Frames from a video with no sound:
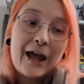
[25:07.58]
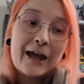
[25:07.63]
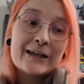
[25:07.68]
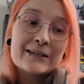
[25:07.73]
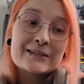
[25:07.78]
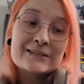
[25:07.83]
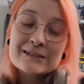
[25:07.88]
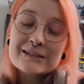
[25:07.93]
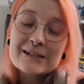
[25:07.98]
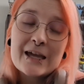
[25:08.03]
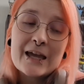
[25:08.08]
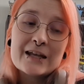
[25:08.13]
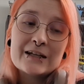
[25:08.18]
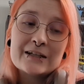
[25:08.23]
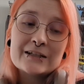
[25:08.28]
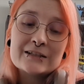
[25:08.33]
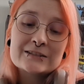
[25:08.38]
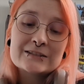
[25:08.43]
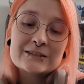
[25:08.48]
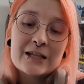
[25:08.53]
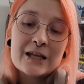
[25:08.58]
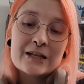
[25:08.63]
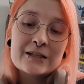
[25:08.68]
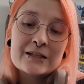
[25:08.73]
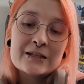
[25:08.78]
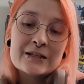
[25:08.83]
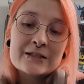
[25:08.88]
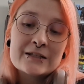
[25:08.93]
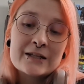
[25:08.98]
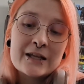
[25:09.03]
I still can't understand
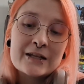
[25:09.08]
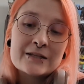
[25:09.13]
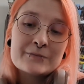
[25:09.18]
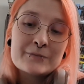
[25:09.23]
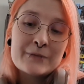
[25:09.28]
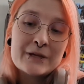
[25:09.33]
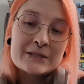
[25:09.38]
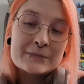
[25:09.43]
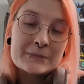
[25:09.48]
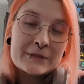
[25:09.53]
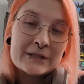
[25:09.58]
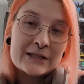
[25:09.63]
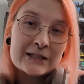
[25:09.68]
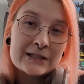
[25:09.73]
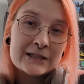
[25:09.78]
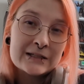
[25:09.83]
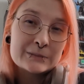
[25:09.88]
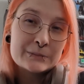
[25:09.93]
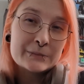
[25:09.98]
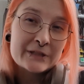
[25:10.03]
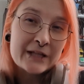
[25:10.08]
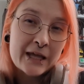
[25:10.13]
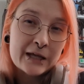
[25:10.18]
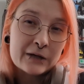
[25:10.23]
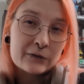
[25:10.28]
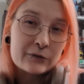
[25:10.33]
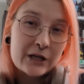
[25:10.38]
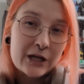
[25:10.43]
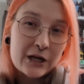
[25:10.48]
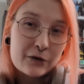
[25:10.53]
it, and it makes me a little bit
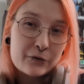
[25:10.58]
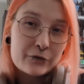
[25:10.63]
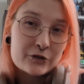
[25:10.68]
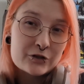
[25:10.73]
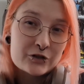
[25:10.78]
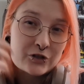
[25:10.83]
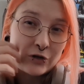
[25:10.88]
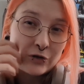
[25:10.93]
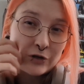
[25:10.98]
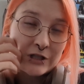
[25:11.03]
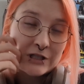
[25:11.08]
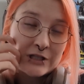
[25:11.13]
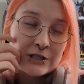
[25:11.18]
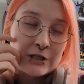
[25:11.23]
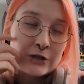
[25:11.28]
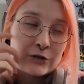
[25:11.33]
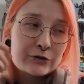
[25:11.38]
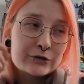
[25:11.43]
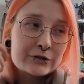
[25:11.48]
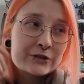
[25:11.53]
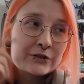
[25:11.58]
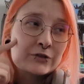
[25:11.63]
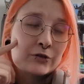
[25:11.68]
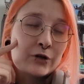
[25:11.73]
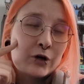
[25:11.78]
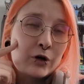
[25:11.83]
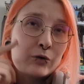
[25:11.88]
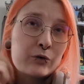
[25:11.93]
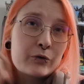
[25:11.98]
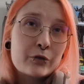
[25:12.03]
angry how the story is told.
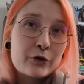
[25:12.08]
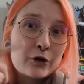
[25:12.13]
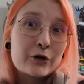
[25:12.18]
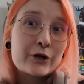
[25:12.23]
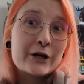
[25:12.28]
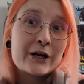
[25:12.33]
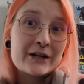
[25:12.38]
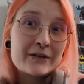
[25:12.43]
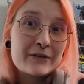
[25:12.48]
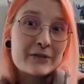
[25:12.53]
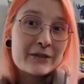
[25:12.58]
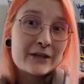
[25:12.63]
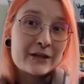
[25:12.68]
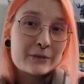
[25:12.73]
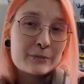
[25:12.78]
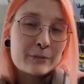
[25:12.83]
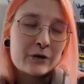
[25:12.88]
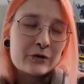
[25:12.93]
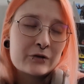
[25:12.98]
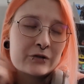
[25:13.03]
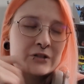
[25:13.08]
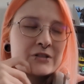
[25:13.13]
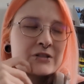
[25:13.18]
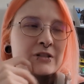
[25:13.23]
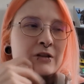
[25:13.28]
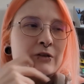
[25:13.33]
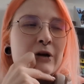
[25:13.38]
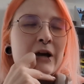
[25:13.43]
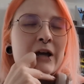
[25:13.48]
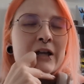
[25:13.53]
The longer I think about it,
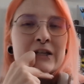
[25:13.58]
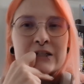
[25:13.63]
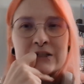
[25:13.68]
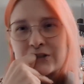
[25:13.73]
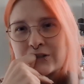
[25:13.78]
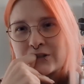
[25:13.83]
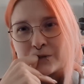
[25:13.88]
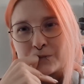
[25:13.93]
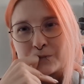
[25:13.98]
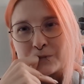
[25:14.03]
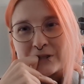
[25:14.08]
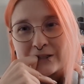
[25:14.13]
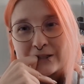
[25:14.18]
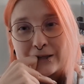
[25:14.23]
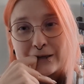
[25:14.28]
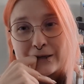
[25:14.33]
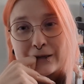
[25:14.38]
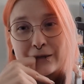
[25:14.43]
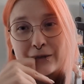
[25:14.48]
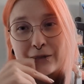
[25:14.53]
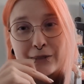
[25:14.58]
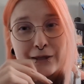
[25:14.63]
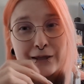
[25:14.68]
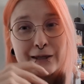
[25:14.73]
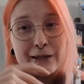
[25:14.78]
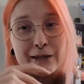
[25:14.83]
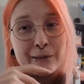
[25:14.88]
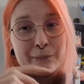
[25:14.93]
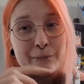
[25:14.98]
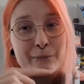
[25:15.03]
so I need to stop
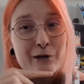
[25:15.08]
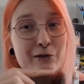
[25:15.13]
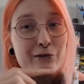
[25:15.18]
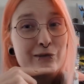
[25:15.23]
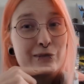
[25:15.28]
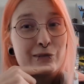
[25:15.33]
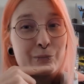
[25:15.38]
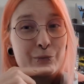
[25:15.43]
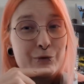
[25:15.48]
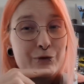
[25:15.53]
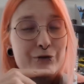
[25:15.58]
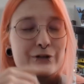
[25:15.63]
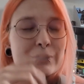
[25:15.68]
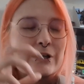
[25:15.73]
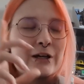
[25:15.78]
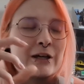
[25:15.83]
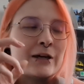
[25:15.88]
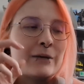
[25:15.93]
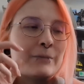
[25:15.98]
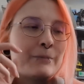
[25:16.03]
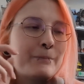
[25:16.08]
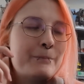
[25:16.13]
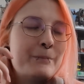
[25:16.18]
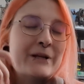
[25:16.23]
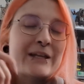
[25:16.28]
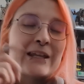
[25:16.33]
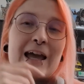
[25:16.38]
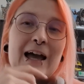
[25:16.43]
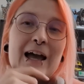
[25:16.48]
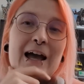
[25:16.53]
thinking about the book.
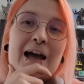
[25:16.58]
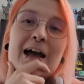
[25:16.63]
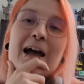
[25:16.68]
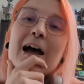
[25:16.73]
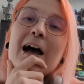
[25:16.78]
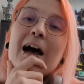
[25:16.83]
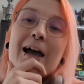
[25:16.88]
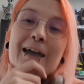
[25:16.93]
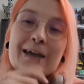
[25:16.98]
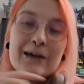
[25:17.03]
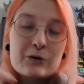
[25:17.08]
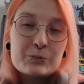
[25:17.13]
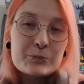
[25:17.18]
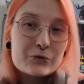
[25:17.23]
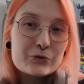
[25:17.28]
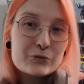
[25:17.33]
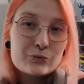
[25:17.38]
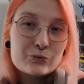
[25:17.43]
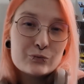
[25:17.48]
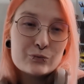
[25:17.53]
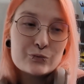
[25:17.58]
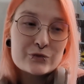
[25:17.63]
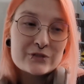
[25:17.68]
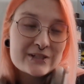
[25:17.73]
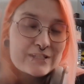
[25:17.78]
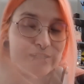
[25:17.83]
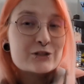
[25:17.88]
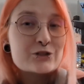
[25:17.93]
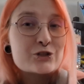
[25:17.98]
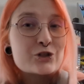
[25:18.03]
But yeah, I hope you
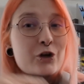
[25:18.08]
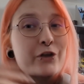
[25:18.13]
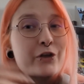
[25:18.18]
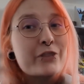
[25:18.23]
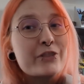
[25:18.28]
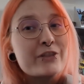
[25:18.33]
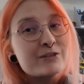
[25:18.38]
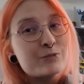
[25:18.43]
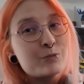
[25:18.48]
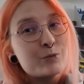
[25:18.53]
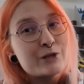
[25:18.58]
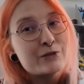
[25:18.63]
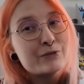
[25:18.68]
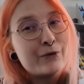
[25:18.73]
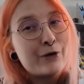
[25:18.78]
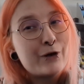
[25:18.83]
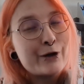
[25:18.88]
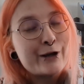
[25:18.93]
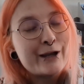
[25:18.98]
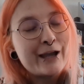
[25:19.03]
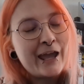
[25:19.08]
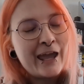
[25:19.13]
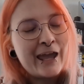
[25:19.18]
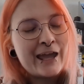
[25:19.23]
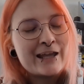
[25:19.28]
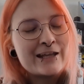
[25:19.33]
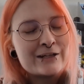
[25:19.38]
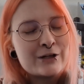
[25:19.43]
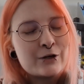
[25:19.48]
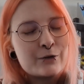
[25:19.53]
still enjoyed this week's vlog,
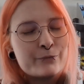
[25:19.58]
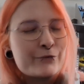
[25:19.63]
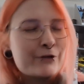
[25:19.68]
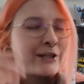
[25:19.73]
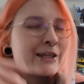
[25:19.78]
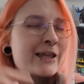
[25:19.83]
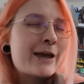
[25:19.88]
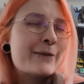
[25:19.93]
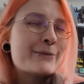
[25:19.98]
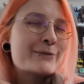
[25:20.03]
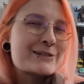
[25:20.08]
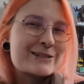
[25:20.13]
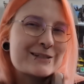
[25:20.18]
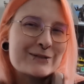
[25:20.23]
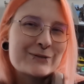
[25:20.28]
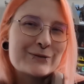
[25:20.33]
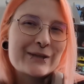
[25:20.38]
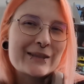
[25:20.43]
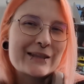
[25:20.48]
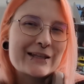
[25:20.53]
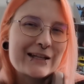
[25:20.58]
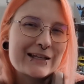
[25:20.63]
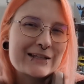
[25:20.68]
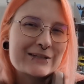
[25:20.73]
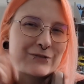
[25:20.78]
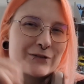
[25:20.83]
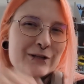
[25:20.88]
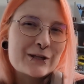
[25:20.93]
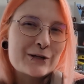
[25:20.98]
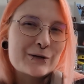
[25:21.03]
and hopefully I will see you in the
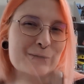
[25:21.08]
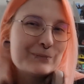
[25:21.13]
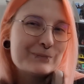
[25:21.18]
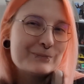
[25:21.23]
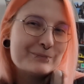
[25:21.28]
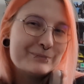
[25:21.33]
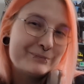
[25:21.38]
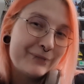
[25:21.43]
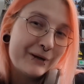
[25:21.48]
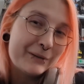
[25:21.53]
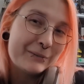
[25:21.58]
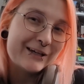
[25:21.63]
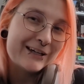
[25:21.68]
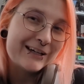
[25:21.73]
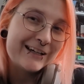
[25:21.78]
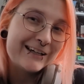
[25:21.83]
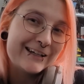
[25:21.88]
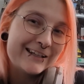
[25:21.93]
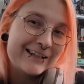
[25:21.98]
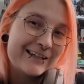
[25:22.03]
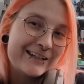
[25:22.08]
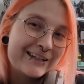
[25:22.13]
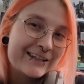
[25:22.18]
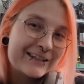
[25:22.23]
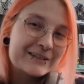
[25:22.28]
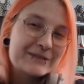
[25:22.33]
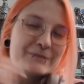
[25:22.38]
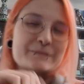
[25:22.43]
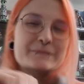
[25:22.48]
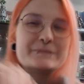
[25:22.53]
next video. Bye bye.